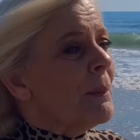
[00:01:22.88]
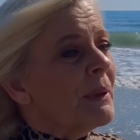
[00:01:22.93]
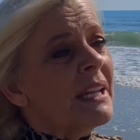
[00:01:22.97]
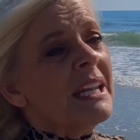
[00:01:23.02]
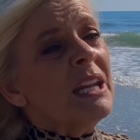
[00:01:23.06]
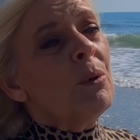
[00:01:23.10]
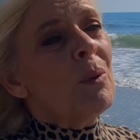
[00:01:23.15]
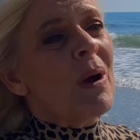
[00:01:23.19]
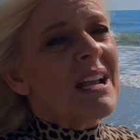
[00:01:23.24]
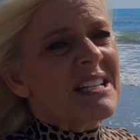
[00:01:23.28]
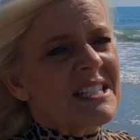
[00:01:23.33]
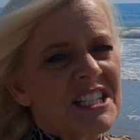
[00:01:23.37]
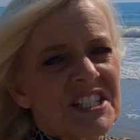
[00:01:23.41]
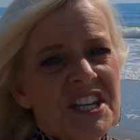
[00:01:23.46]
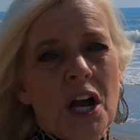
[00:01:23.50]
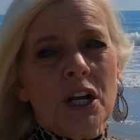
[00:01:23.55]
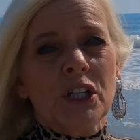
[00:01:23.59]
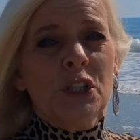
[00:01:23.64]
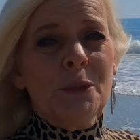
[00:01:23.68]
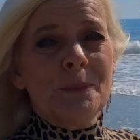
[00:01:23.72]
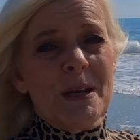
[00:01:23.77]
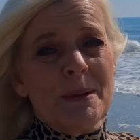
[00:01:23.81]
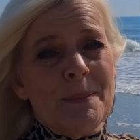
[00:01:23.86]
But anyways, let's
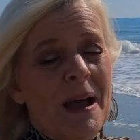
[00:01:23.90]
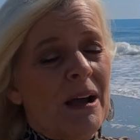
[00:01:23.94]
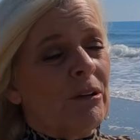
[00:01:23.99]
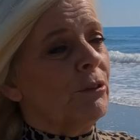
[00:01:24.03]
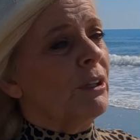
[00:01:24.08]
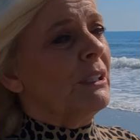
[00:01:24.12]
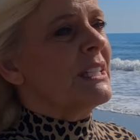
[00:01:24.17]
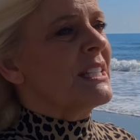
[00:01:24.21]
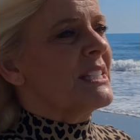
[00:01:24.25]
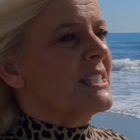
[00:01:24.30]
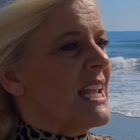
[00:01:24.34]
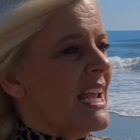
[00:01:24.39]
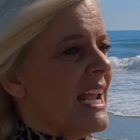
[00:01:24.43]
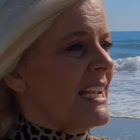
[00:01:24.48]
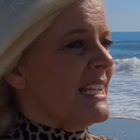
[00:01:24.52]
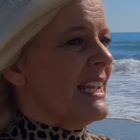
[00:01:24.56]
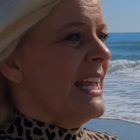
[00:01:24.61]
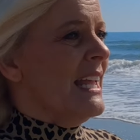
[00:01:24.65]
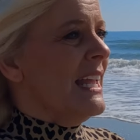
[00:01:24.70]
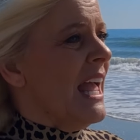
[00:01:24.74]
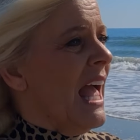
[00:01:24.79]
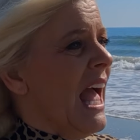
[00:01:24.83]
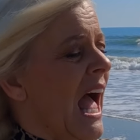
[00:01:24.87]
talk a little bit about real
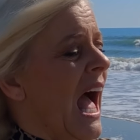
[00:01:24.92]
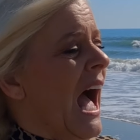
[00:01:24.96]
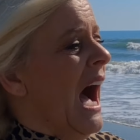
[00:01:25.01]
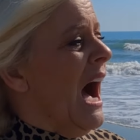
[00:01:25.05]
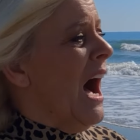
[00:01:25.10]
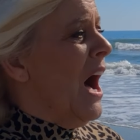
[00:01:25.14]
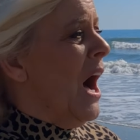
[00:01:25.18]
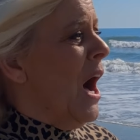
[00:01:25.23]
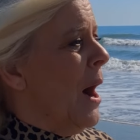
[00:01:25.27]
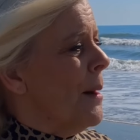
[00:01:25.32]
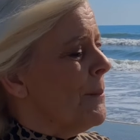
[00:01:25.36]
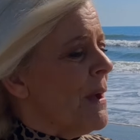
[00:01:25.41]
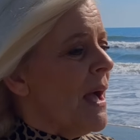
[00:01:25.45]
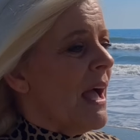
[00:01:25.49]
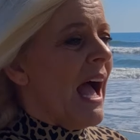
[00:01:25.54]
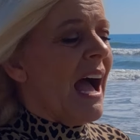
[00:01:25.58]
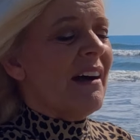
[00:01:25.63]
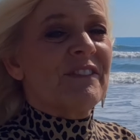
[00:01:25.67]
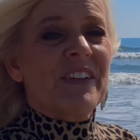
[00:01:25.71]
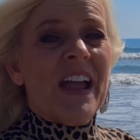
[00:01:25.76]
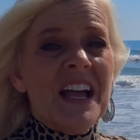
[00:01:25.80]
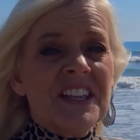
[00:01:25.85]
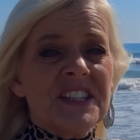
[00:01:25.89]
estate. Um,
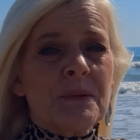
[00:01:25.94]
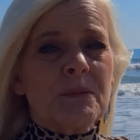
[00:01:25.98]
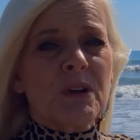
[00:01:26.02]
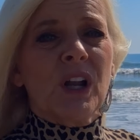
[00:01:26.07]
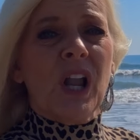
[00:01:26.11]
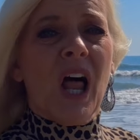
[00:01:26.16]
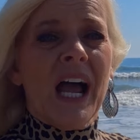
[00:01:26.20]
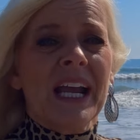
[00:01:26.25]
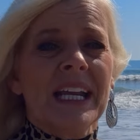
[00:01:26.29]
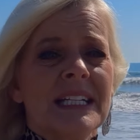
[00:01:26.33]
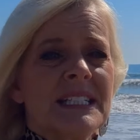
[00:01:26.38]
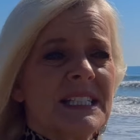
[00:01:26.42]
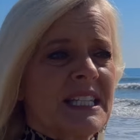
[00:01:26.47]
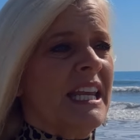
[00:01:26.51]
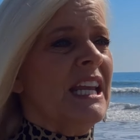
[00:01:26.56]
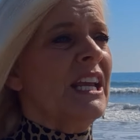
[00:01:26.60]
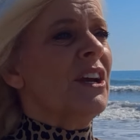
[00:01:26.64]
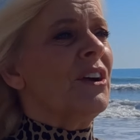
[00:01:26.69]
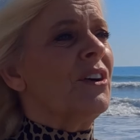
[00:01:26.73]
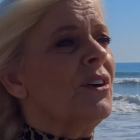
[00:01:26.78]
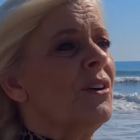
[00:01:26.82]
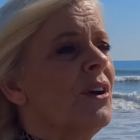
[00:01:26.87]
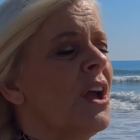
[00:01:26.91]
I've got some clients
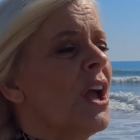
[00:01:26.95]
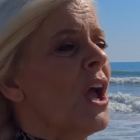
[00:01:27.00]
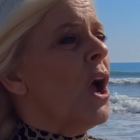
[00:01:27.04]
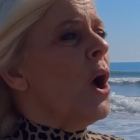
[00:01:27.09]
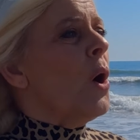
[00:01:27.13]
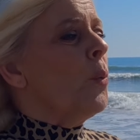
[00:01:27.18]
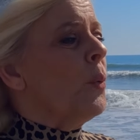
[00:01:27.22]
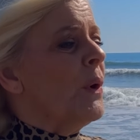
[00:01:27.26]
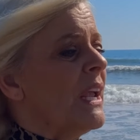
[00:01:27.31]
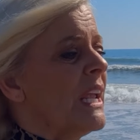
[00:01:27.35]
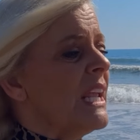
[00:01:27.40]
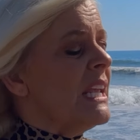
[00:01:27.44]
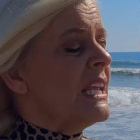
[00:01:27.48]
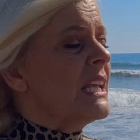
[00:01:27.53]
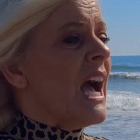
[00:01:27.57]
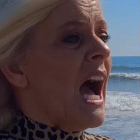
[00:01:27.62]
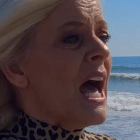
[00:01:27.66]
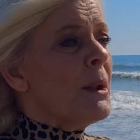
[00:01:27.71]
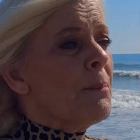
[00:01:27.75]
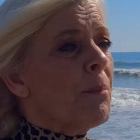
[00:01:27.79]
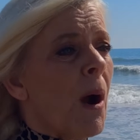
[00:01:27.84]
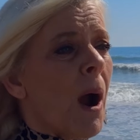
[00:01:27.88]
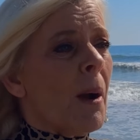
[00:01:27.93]
here. We
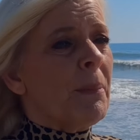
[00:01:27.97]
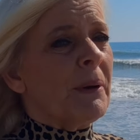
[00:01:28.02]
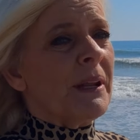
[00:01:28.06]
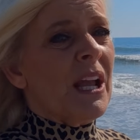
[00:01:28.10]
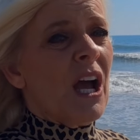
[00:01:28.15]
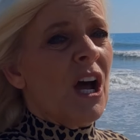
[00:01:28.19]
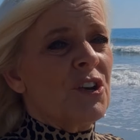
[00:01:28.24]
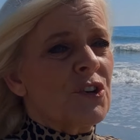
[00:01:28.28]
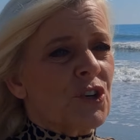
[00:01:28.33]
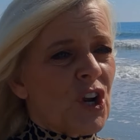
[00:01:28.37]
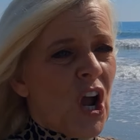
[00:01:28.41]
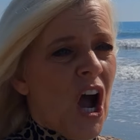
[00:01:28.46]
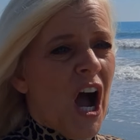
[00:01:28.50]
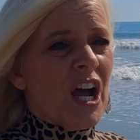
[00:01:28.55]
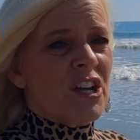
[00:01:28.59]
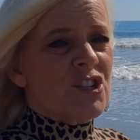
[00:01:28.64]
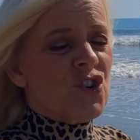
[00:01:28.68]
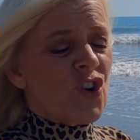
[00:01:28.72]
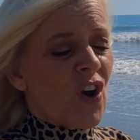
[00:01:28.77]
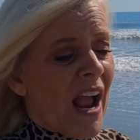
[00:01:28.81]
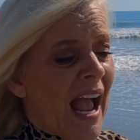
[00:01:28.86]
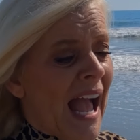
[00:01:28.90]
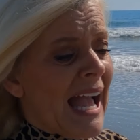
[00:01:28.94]
got a property under
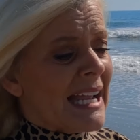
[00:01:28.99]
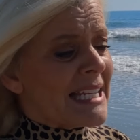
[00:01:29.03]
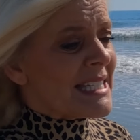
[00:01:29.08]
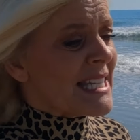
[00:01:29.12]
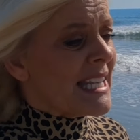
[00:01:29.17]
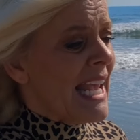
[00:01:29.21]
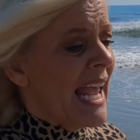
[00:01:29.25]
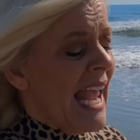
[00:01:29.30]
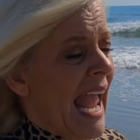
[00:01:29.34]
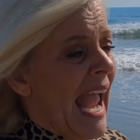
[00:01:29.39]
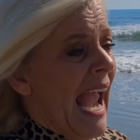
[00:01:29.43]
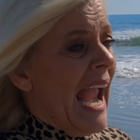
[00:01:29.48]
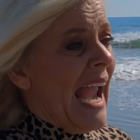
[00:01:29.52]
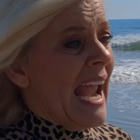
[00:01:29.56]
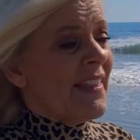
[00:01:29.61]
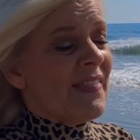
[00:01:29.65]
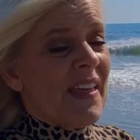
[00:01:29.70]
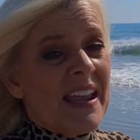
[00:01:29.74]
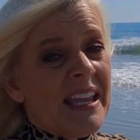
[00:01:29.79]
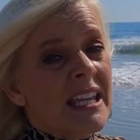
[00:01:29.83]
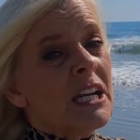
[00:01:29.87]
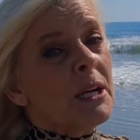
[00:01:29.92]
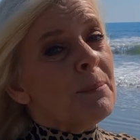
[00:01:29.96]
contract,
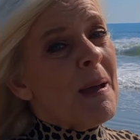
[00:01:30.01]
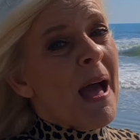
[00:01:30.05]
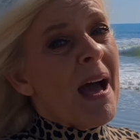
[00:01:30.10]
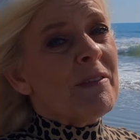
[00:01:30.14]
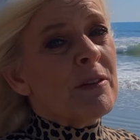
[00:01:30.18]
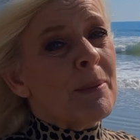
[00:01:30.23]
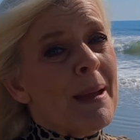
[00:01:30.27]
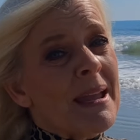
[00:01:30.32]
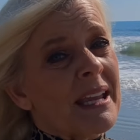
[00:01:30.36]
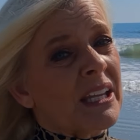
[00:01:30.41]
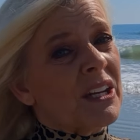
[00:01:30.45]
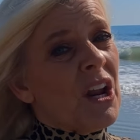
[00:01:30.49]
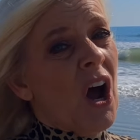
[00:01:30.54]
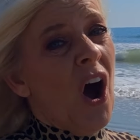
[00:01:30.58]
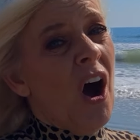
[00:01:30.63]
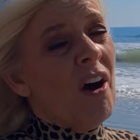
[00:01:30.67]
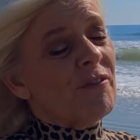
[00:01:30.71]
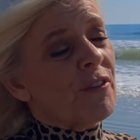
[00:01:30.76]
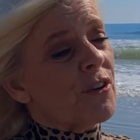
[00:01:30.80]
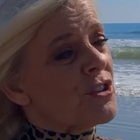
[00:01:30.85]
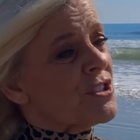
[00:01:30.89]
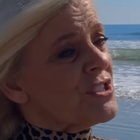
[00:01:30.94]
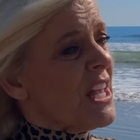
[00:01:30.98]
and they ended up having to make an
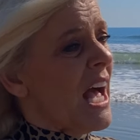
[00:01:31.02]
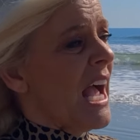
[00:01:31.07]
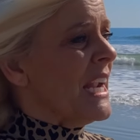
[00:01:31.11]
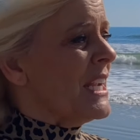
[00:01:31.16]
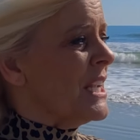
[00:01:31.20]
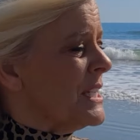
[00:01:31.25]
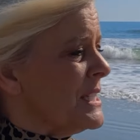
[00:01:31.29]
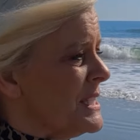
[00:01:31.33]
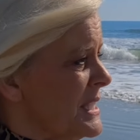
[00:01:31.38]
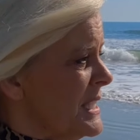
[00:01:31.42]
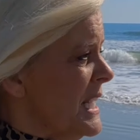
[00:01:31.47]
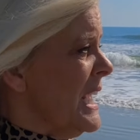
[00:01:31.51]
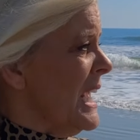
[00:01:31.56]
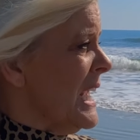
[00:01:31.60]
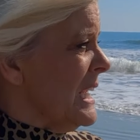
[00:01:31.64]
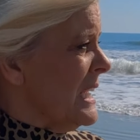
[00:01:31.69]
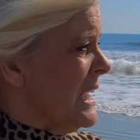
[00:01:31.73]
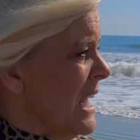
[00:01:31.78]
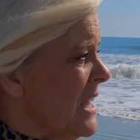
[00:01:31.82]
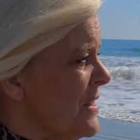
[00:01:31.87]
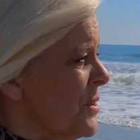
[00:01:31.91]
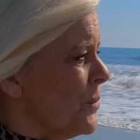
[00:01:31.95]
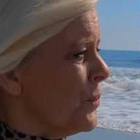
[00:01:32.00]
offer sight unseen.
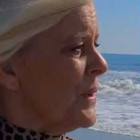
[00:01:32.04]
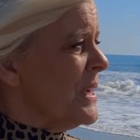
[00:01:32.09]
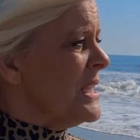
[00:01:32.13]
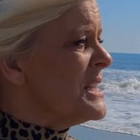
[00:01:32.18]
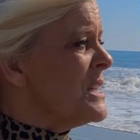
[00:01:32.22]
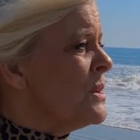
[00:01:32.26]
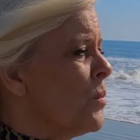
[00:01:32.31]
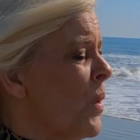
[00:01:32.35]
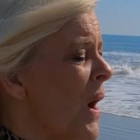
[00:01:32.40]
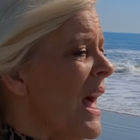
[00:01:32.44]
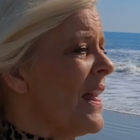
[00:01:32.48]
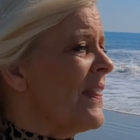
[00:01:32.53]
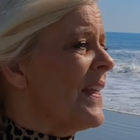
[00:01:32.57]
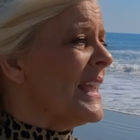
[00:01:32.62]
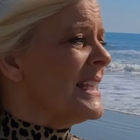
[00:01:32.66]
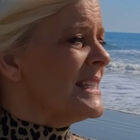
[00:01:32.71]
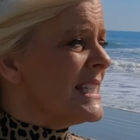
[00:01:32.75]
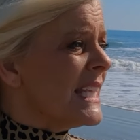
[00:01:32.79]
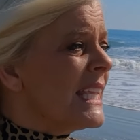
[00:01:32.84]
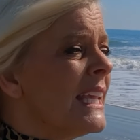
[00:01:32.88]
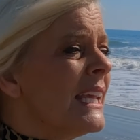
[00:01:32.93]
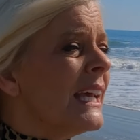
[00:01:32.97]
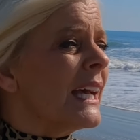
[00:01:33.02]
And the reason why they
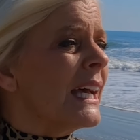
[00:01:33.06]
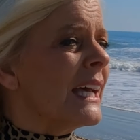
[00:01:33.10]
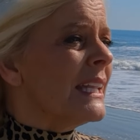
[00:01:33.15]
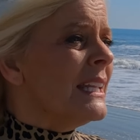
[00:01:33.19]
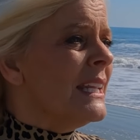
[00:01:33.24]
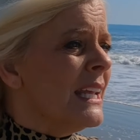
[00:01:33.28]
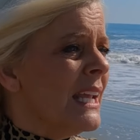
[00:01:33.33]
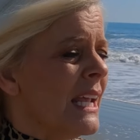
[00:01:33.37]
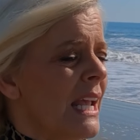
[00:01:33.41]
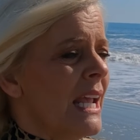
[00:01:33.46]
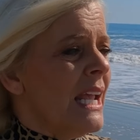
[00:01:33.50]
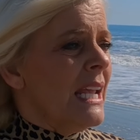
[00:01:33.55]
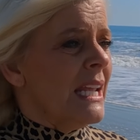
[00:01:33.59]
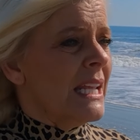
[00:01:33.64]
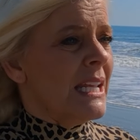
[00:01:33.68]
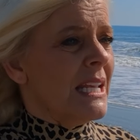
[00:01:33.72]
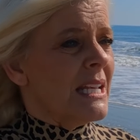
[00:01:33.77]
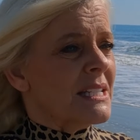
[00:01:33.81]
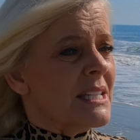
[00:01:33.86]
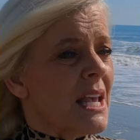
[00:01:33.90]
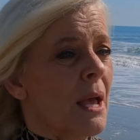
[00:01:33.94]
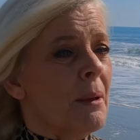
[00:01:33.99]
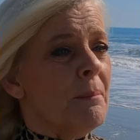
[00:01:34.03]
did
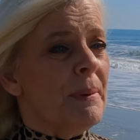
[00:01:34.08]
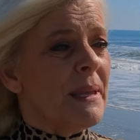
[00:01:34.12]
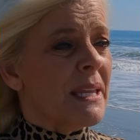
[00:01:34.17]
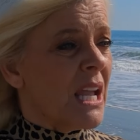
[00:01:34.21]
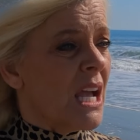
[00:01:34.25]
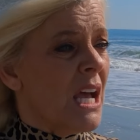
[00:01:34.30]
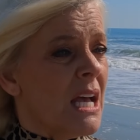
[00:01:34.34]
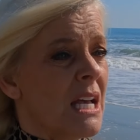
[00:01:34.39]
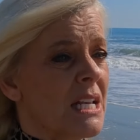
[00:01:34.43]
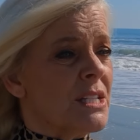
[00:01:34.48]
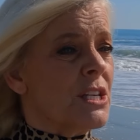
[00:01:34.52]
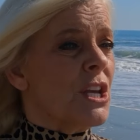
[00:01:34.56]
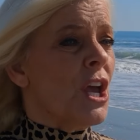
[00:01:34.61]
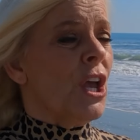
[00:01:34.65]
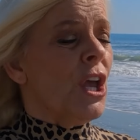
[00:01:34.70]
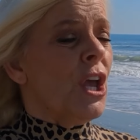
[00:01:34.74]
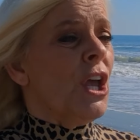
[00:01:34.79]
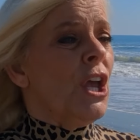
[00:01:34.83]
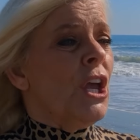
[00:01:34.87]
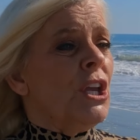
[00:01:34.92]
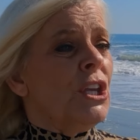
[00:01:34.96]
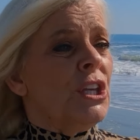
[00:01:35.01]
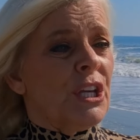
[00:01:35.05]
is because
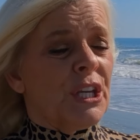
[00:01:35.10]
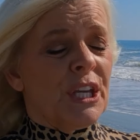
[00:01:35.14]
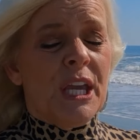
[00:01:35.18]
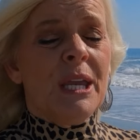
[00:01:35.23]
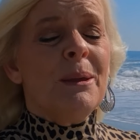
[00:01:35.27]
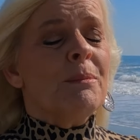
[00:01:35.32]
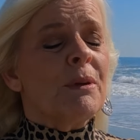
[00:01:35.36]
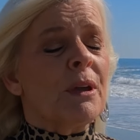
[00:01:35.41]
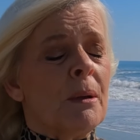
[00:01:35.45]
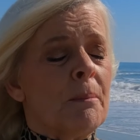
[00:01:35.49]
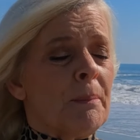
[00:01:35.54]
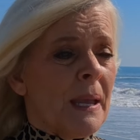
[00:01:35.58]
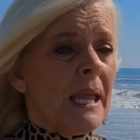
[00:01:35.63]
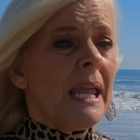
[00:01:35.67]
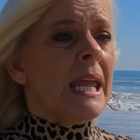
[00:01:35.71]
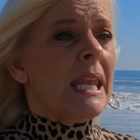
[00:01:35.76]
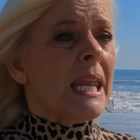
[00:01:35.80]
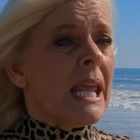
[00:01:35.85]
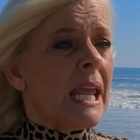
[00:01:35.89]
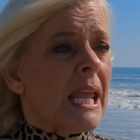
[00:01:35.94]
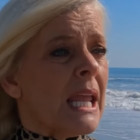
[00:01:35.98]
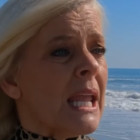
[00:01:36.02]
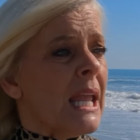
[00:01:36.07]
you keep
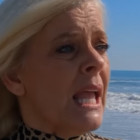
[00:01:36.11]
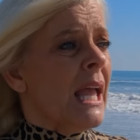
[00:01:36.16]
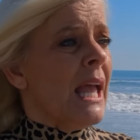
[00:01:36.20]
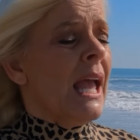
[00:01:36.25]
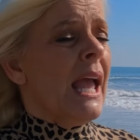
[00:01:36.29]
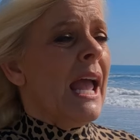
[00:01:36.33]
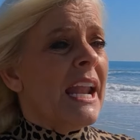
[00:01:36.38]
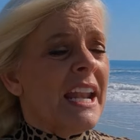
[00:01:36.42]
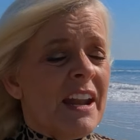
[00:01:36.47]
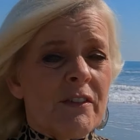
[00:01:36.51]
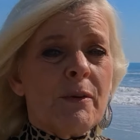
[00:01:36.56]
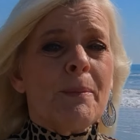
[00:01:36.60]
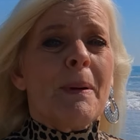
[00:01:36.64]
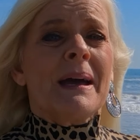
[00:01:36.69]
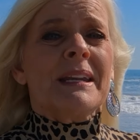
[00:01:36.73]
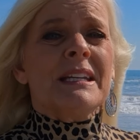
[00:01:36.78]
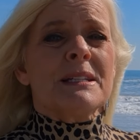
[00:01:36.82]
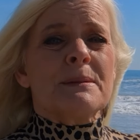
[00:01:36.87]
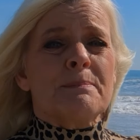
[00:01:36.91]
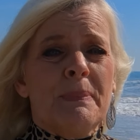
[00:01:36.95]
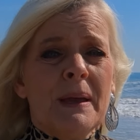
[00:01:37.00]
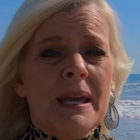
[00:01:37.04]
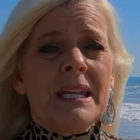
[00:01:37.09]
competing and
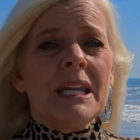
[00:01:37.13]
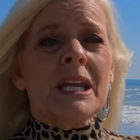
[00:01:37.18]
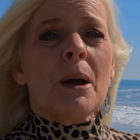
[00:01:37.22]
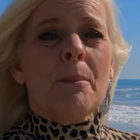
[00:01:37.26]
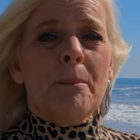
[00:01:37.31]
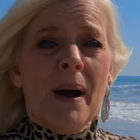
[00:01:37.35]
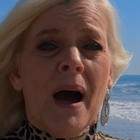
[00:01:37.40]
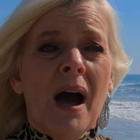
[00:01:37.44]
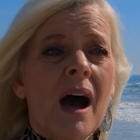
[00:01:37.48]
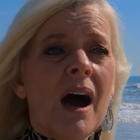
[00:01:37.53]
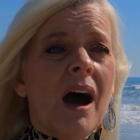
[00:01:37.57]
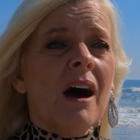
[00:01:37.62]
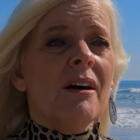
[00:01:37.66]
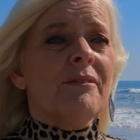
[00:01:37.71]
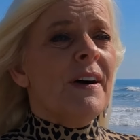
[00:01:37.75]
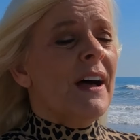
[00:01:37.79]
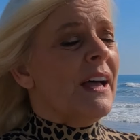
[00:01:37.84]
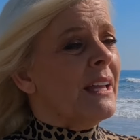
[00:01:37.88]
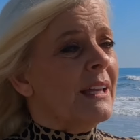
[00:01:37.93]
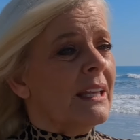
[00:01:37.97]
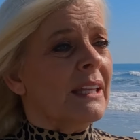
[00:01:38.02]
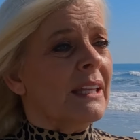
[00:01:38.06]
everybody's bidding above.